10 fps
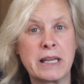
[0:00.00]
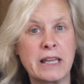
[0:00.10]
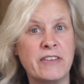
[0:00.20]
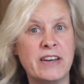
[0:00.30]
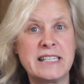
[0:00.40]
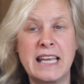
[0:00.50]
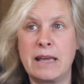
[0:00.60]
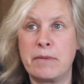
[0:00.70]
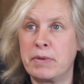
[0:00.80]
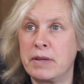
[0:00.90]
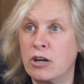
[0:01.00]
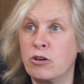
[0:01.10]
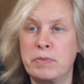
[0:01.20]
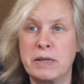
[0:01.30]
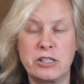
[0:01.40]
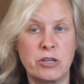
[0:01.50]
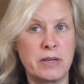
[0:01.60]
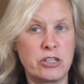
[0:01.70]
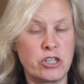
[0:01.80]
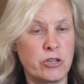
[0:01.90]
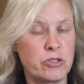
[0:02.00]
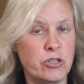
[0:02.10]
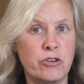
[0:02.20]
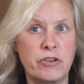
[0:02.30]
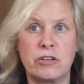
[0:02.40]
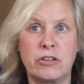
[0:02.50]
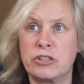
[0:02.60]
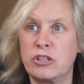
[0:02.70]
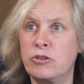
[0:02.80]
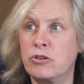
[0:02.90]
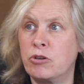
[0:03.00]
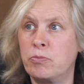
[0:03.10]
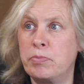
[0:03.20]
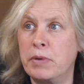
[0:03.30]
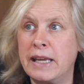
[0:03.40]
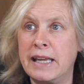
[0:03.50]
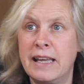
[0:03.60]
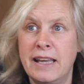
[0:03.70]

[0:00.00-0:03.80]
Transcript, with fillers: be giving a tip, you could be doing a tutorial, you could be